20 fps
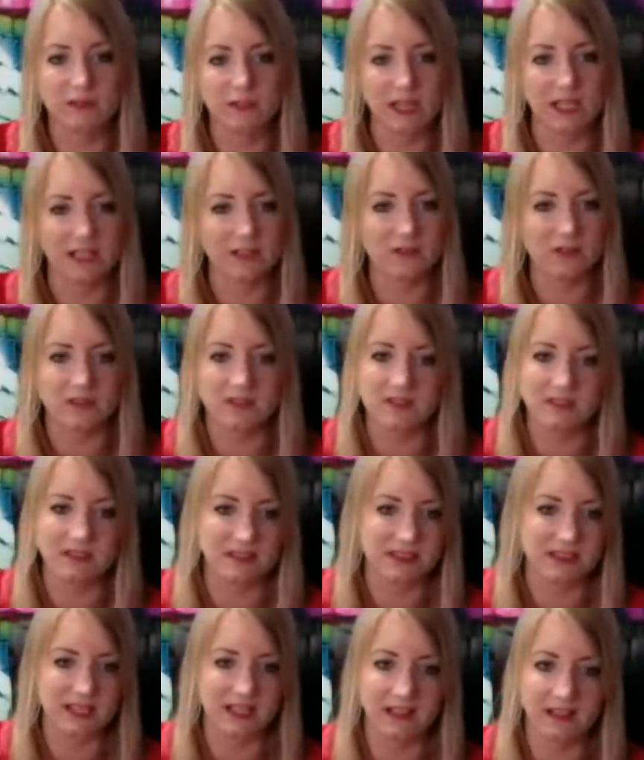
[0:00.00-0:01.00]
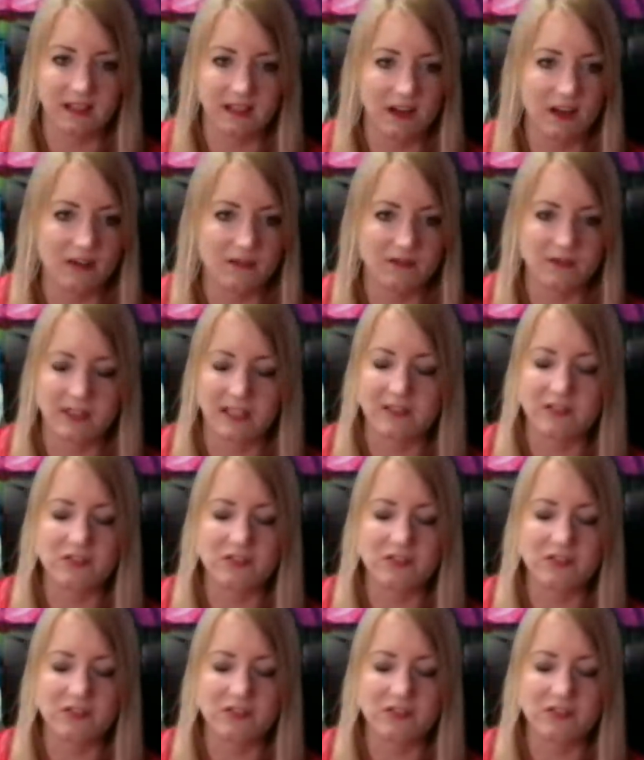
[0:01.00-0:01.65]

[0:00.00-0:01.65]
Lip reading: like, just kill it off, like,